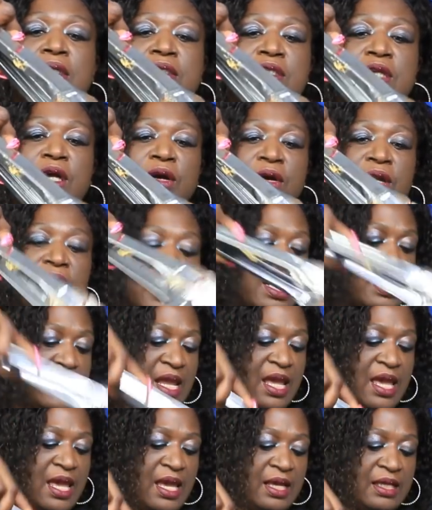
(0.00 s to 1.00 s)
turkey
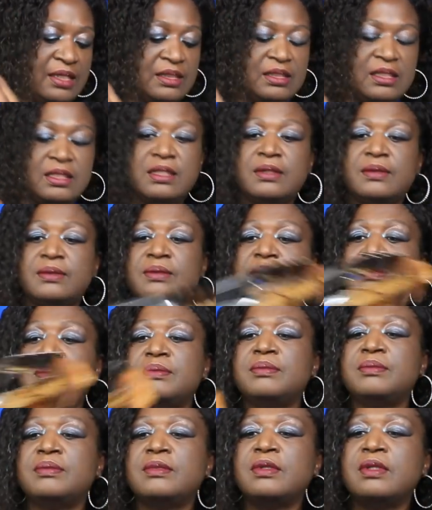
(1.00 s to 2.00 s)
necks.
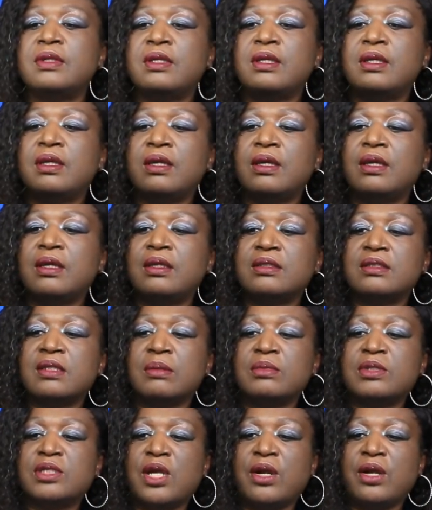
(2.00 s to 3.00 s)

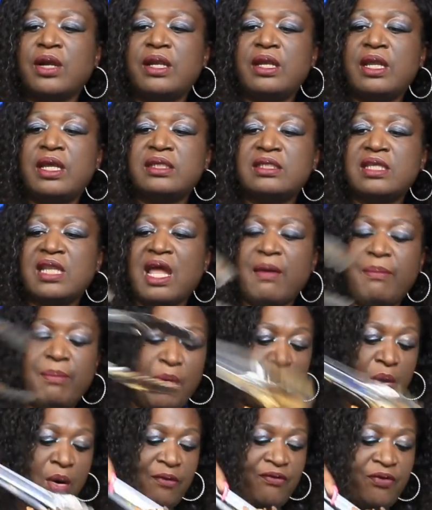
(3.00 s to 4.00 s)
Some turkey necks that I
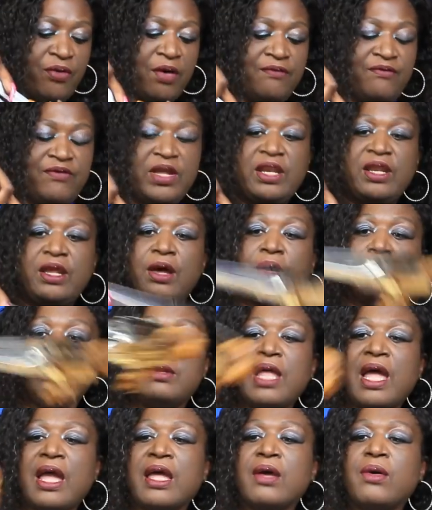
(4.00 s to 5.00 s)
boiled for a video
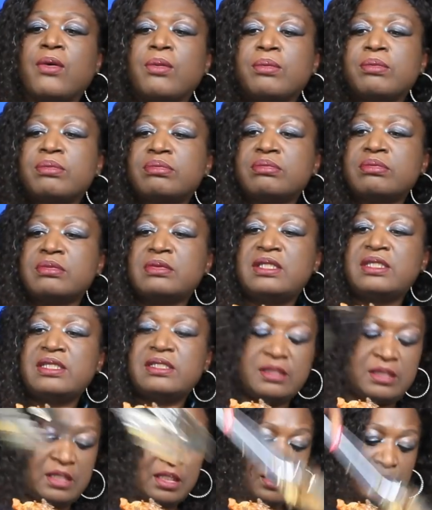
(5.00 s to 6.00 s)
like
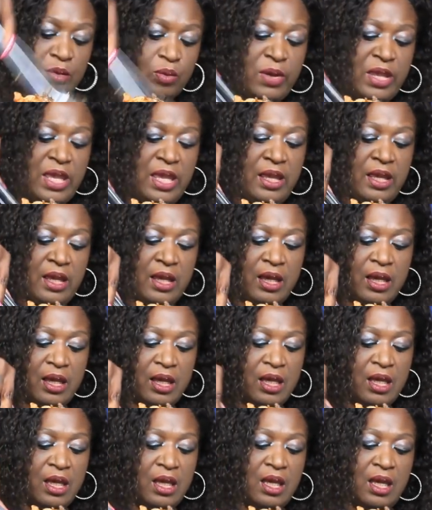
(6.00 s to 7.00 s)
this week.
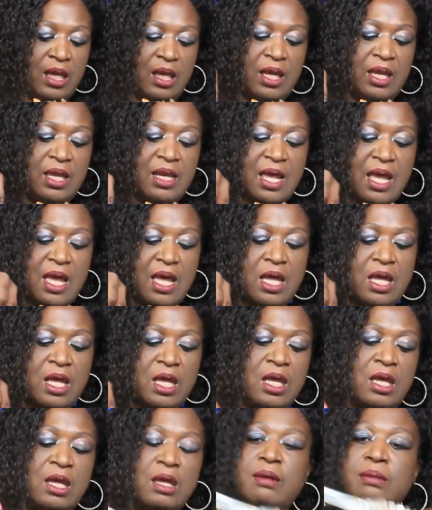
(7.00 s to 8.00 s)
And
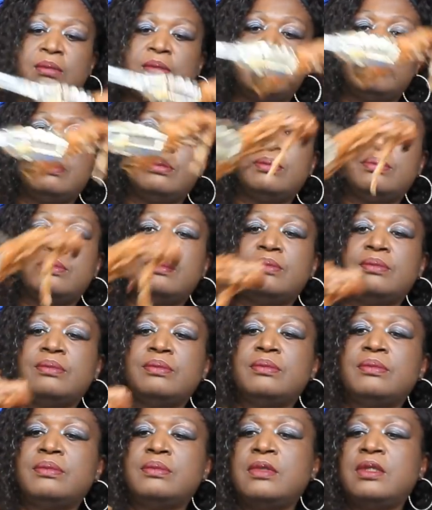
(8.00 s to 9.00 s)
I
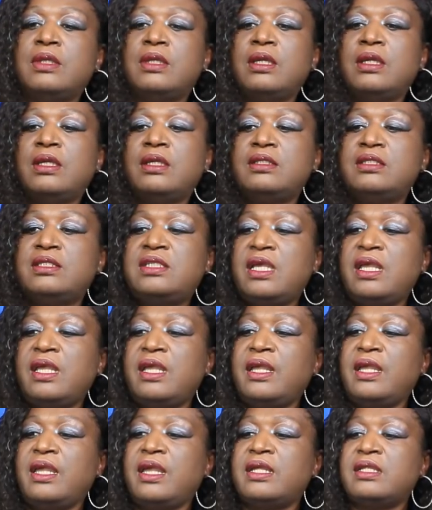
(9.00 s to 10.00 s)

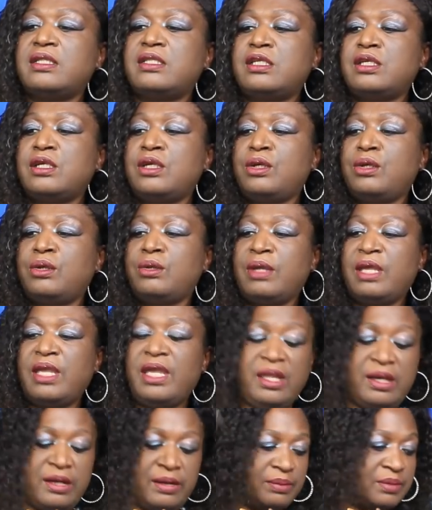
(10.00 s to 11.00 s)
didn't get to
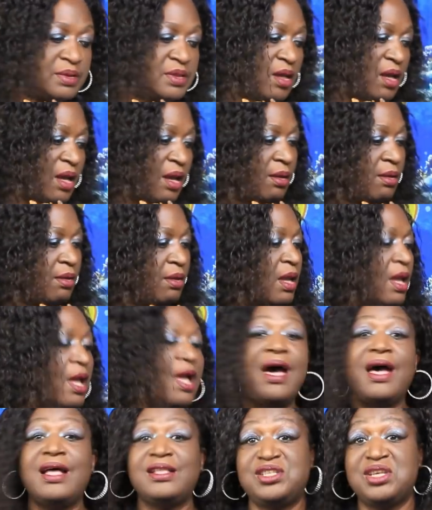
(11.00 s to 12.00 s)
eat them. So
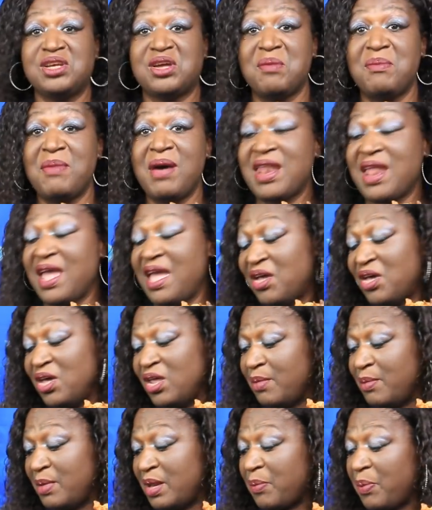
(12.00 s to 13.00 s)
I took them out. I had
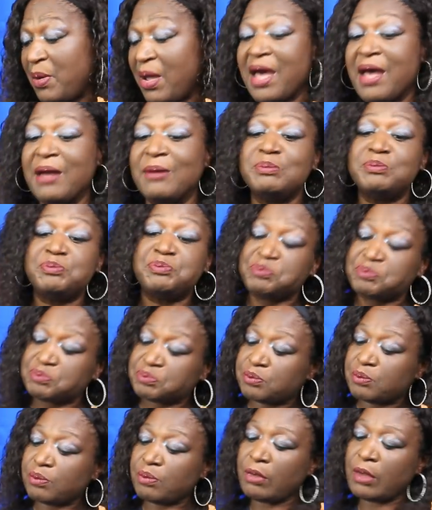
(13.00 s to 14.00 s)
cooked them in a pot.
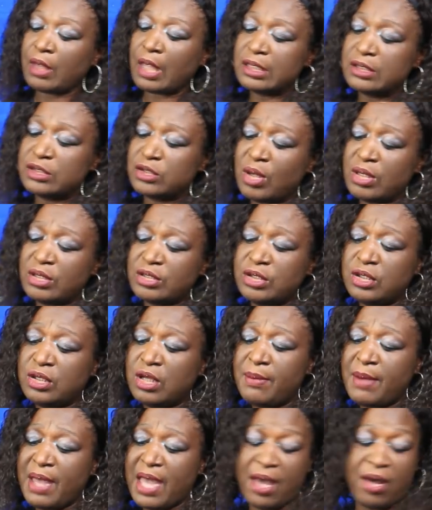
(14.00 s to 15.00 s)
So I took
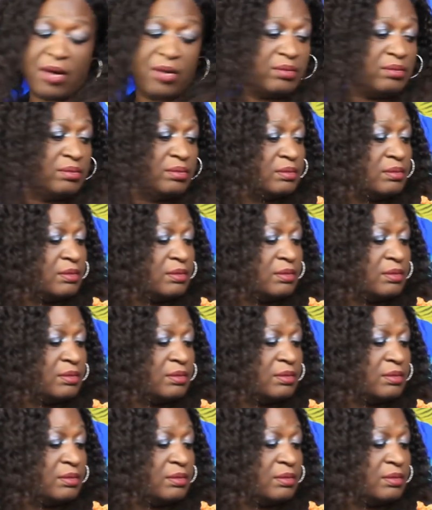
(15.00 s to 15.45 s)
them out